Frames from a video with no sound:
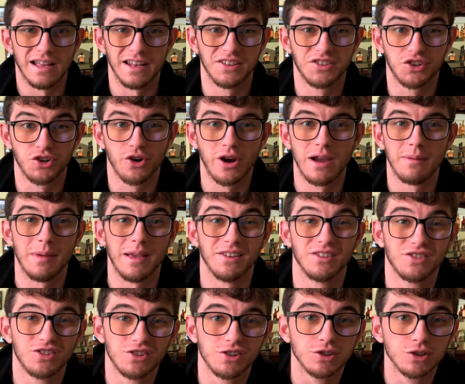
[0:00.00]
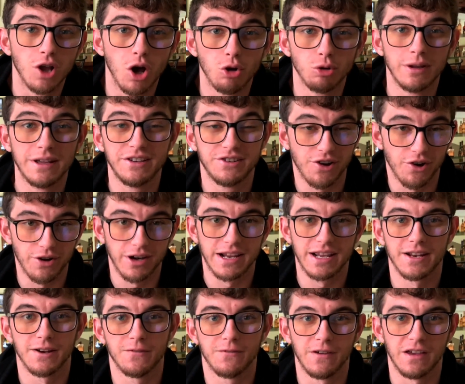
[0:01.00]
Instagram is slowly turning
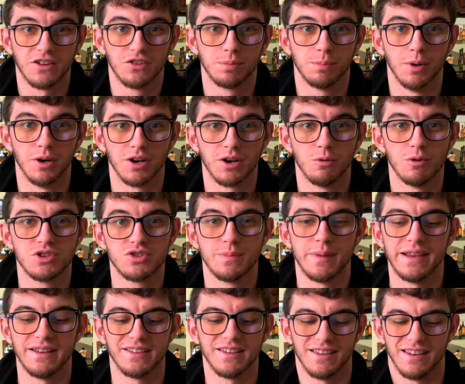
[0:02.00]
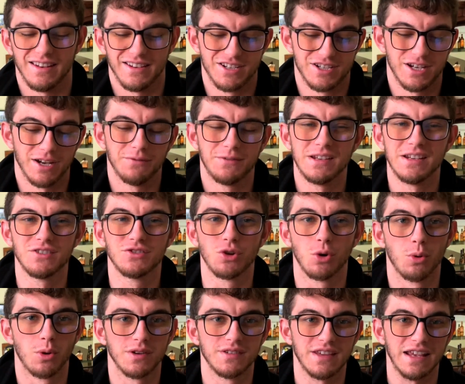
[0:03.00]
into Facebook, which means it is shifting
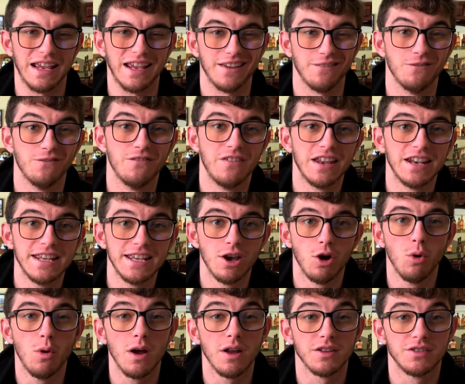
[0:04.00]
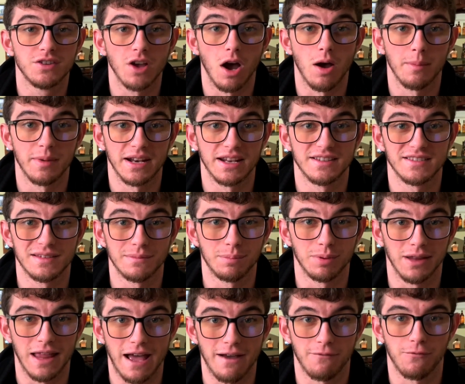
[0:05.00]
towards a video dominant
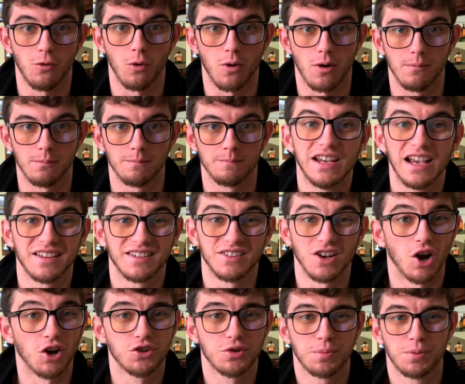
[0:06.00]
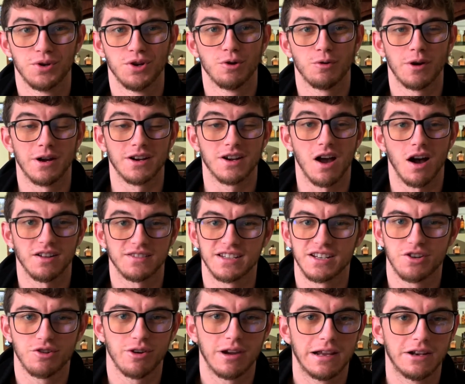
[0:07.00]
platform. As an entrepreneur and
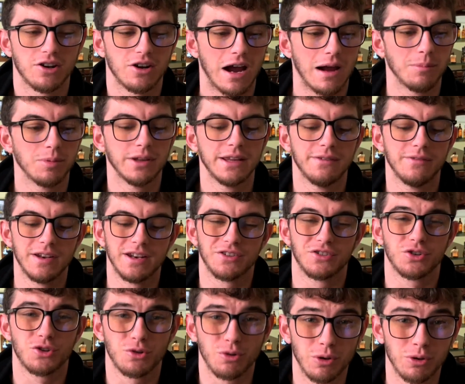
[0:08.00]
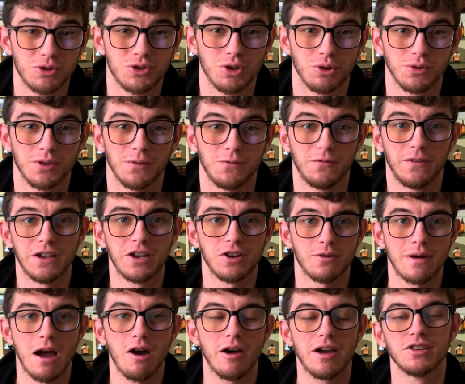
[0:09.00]
content creator, I believe it is crucial to
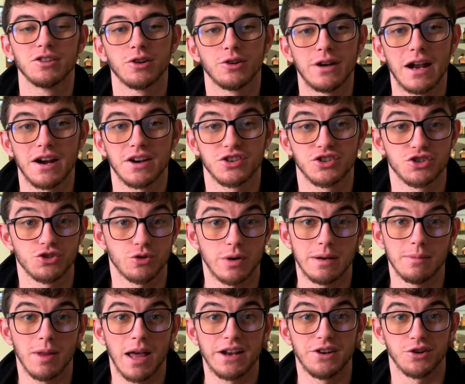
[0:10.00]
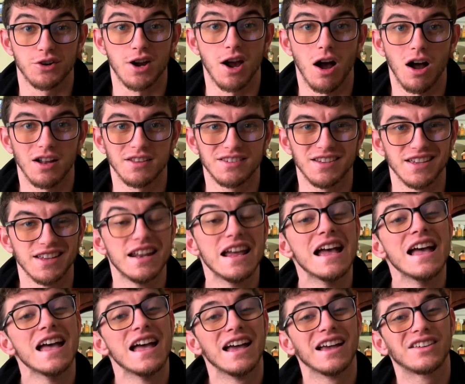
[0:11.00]
figure out and learn how to streamline your content,
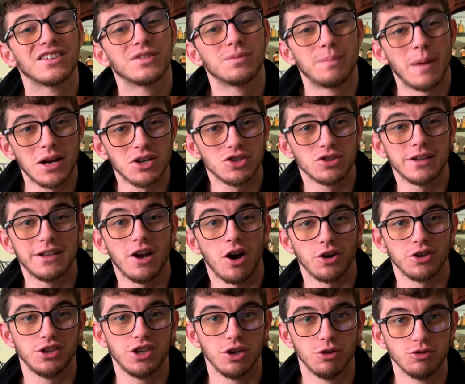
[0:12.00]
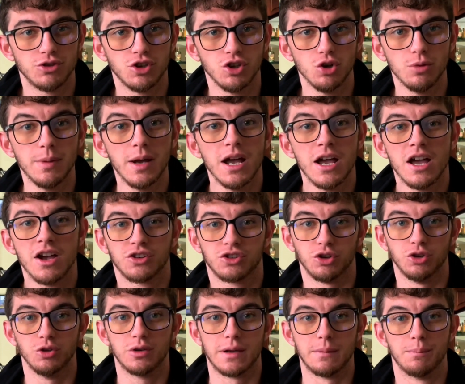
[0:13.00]
especially on YouTube,
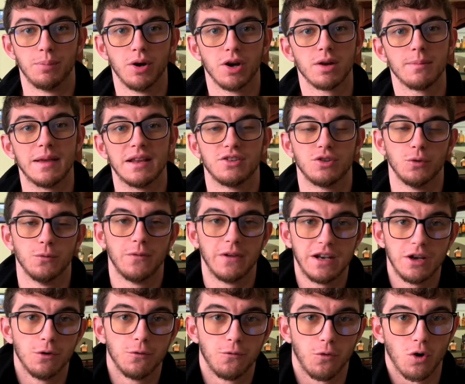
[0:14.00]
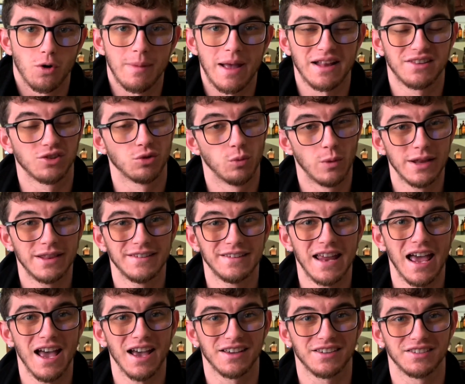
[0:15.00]
so you can put them into video formats with
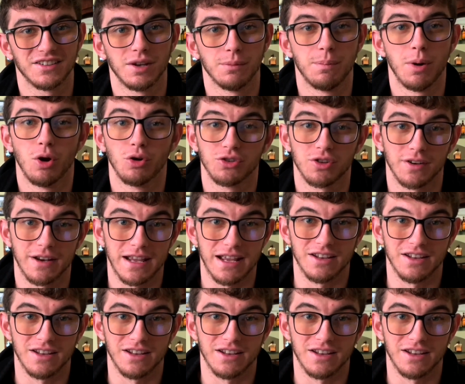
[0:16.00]
text to post onto